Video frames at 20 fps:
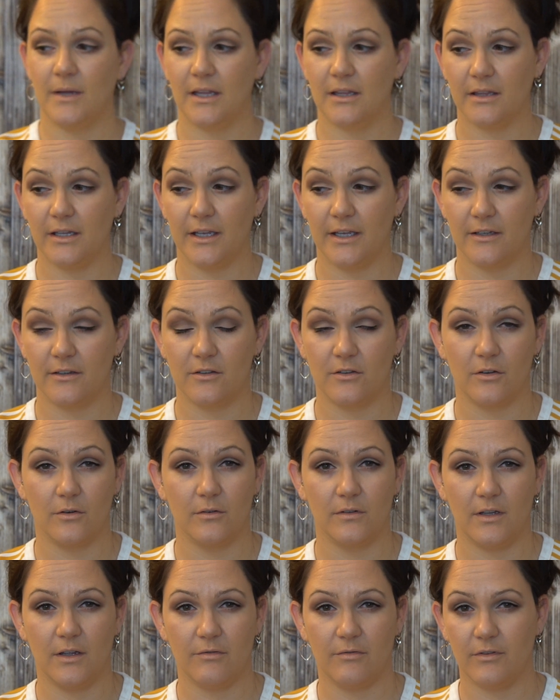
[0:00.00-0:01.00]
my lid,
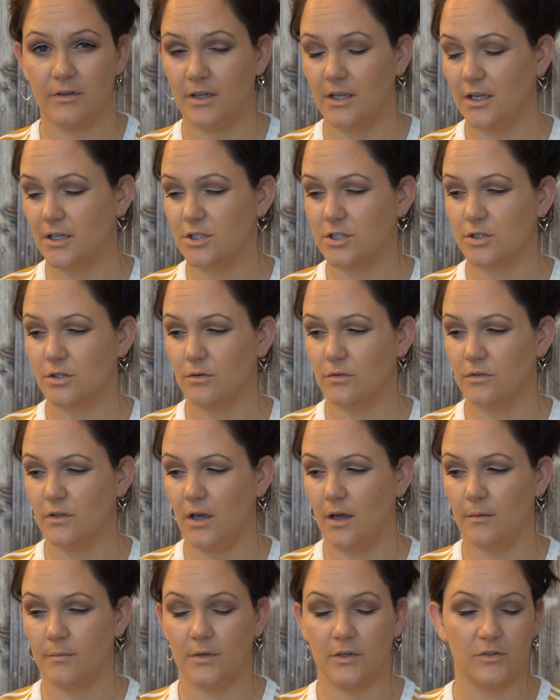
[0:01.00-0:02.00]
so definitely it shows
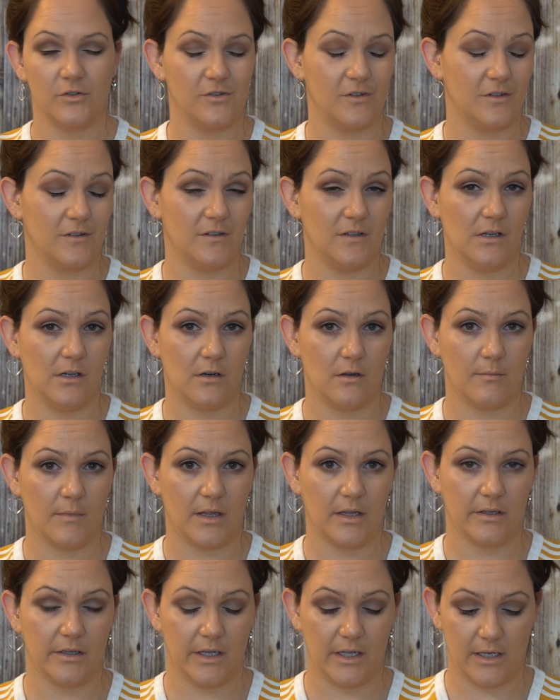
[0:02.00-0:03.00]
up because you can see it on
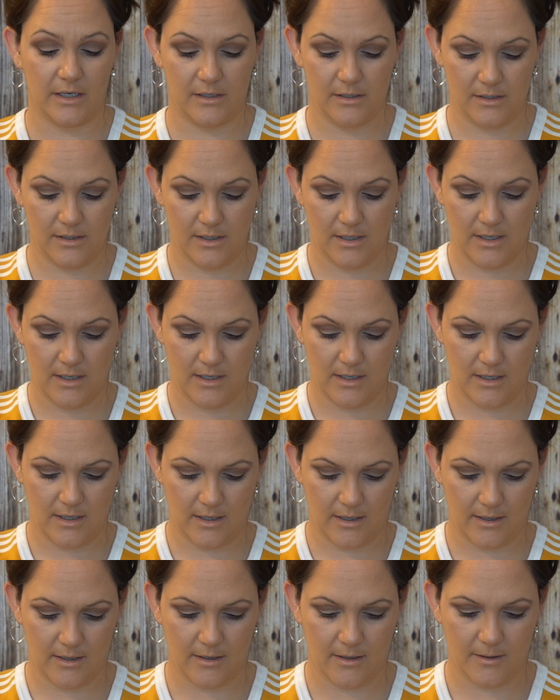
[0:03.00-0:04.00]
my lid.
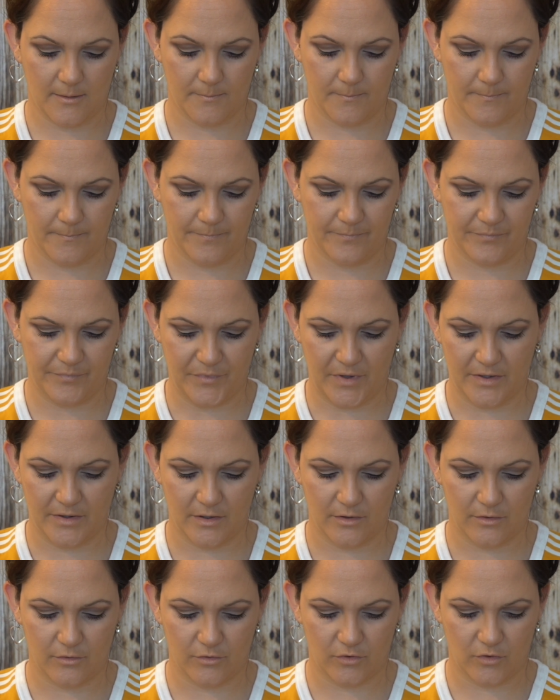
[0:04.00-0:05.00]
And
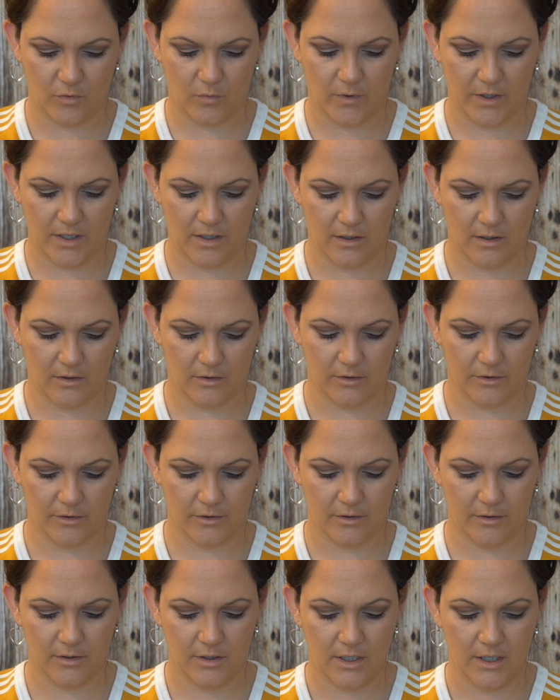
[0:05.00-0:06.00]
then there's the white color
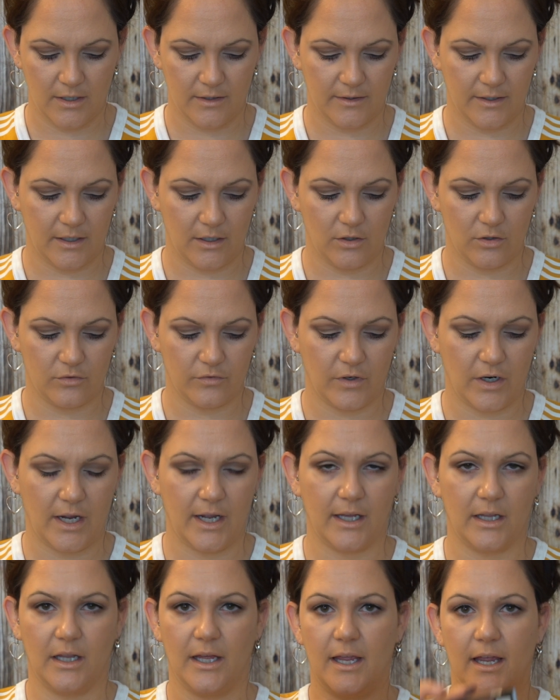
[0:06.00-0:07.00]
that I use for
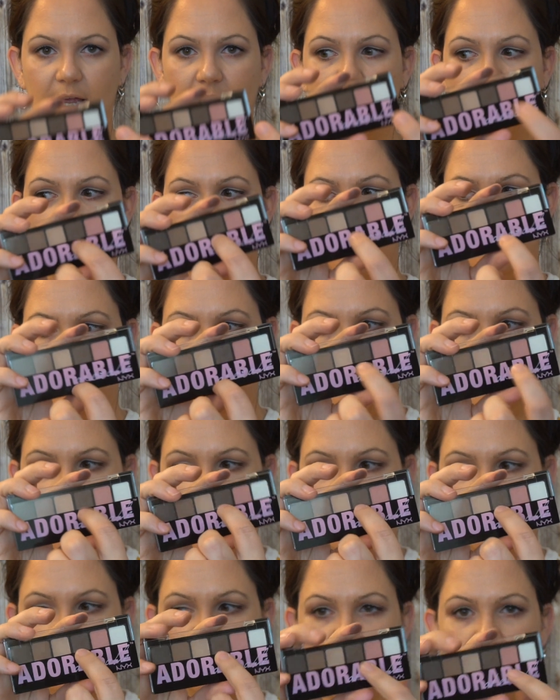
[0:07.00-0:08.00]
highlight. But
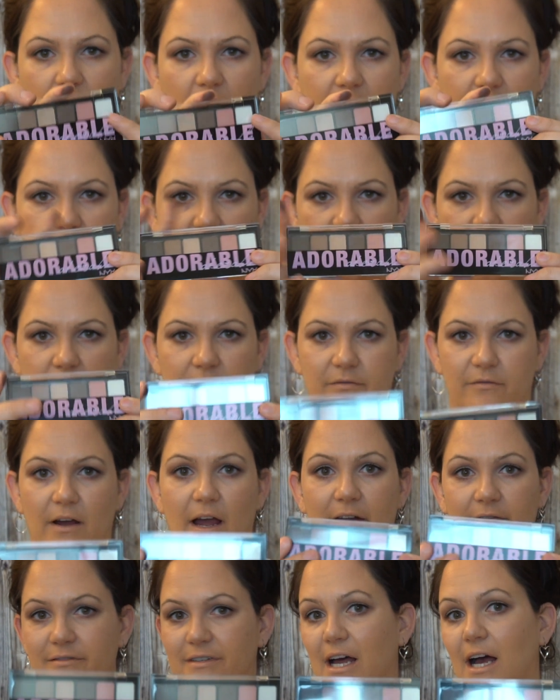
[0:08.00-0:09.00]
yeah, so I saved
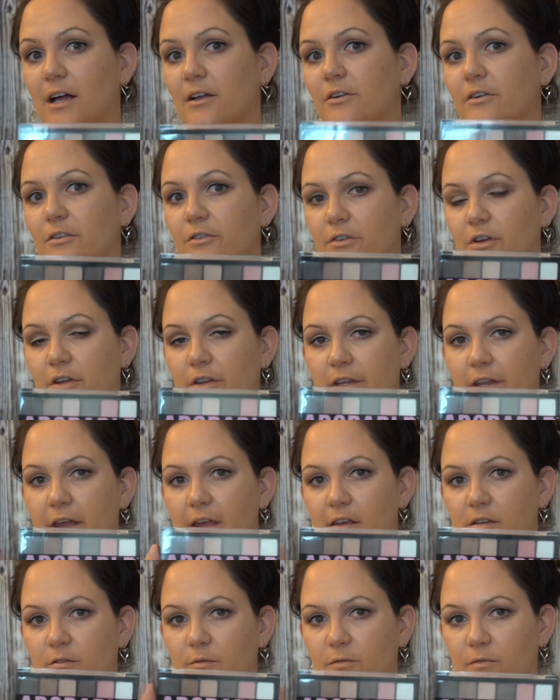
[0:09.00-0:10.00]
$5 on
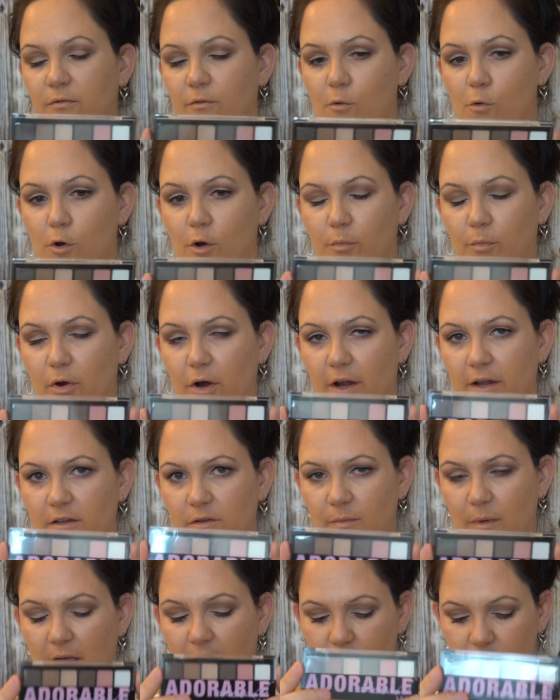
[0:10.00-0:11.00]
this for
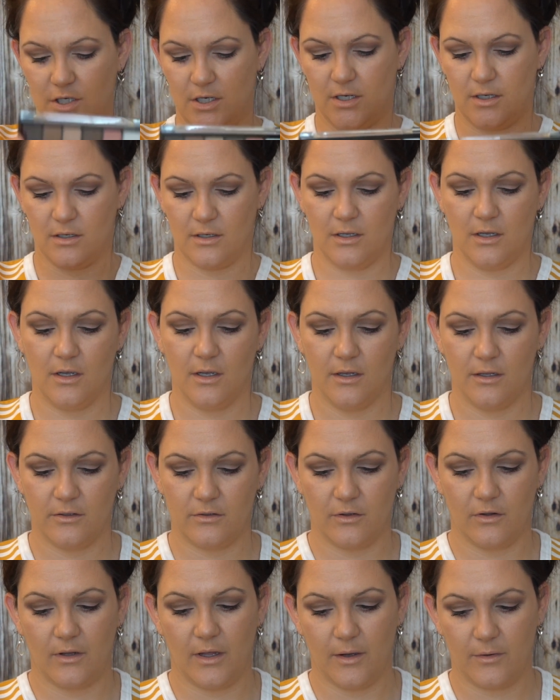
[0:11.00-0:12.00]
price matching.
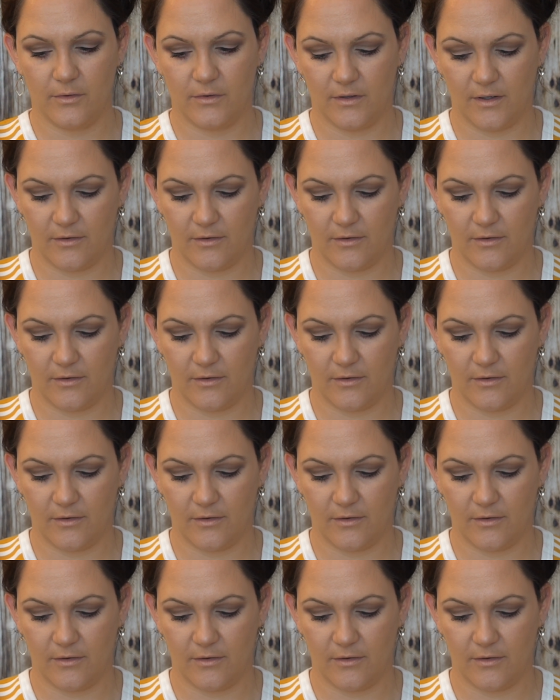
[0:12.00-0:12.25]
So that was